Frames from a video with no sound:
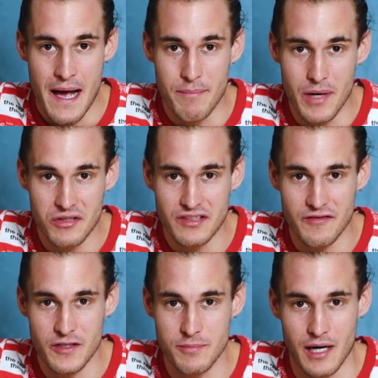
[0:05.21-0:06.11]
and most
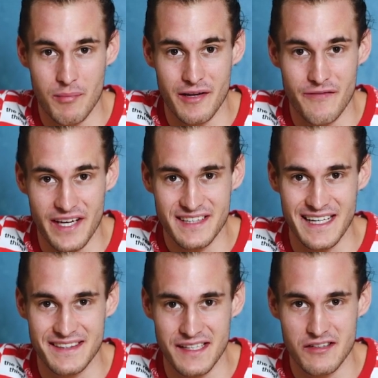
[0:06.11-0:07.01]
of you probably think
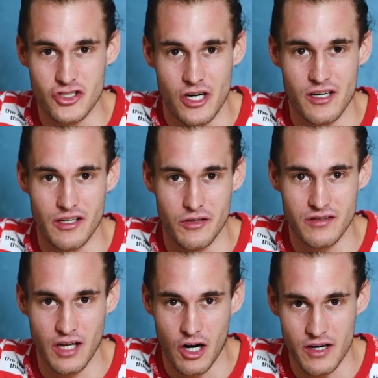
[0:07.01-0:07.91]
that this shirt
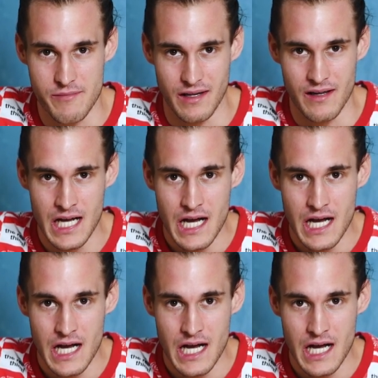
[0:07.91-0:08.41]
looks horrible.